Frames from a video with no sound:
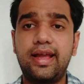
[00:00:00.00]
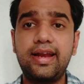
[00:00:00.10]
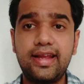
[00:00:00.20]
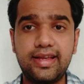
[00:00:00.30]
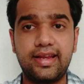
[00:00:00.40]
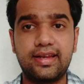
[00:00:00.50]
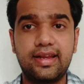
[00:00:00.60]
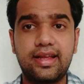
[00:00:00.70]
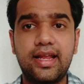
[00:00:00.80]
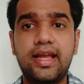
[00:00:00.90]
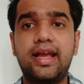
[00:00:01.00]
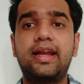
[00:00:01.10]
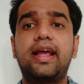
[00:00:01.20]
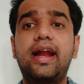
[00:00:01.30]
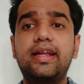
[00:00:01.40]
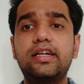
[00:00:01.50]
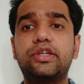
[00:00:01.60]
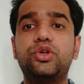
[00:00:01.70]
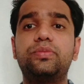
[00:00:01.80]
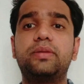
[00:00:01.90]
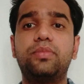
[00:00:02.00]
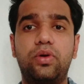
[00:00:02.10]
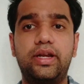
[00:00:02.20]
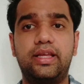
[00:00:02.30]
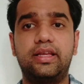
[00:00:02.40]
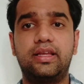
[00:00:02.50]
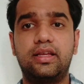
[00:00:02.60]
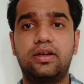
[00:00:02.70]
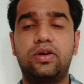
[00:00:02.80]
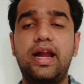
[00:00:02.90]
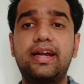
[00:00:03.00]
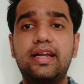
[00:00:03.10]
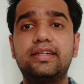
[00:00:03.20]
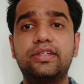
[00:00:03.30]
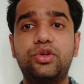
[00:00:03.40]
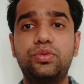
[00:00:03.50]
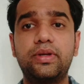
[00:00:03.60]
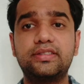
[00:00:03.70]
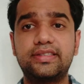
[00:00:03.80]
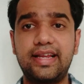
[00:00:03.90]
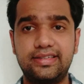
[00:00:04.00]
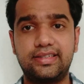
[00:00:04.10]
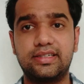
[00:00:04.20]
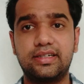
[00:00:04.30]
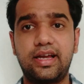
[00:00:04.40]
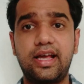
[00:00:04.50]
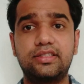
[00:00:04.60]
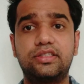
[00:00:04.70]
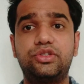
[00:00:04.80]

And again, an adult human body or adult human skeleton has